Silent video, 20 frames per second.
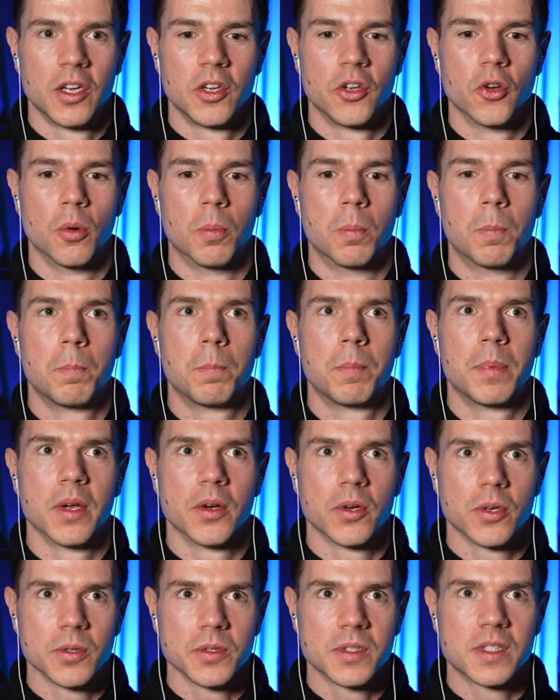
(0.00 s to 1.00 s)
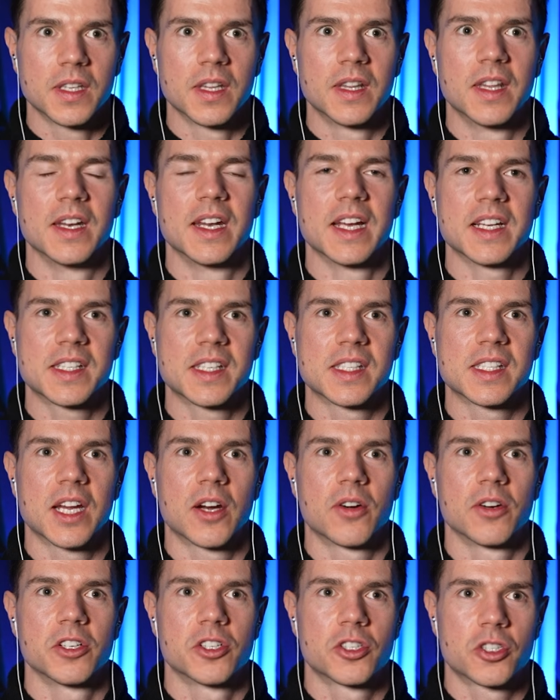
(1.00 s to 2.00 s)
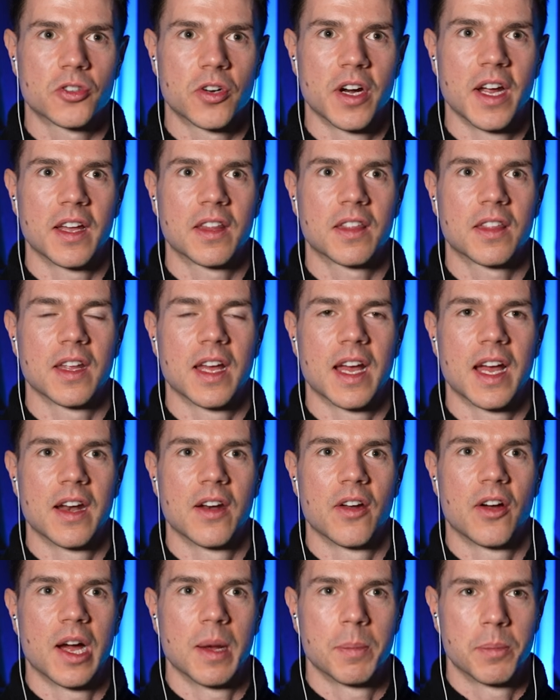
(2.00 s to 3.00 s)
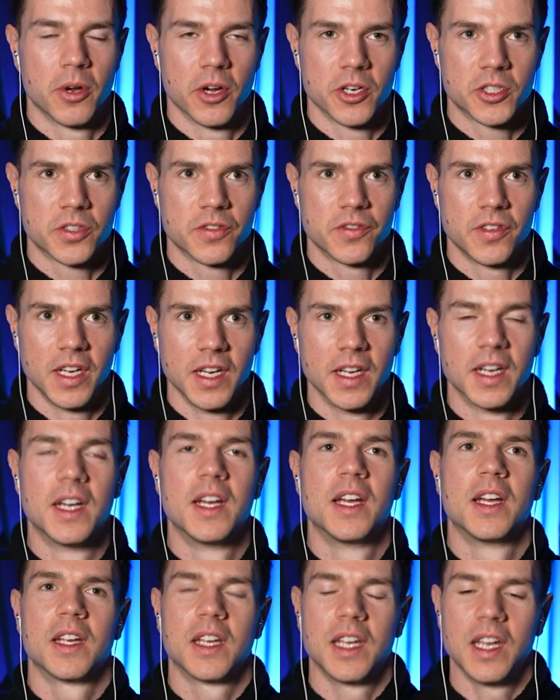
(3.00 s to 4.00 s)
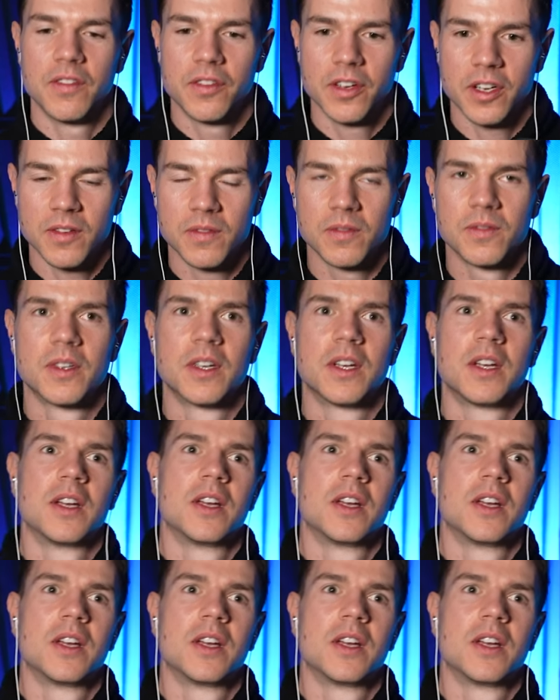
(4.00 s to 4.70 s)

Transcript: you'll build the necessary strength and hypertrophy, given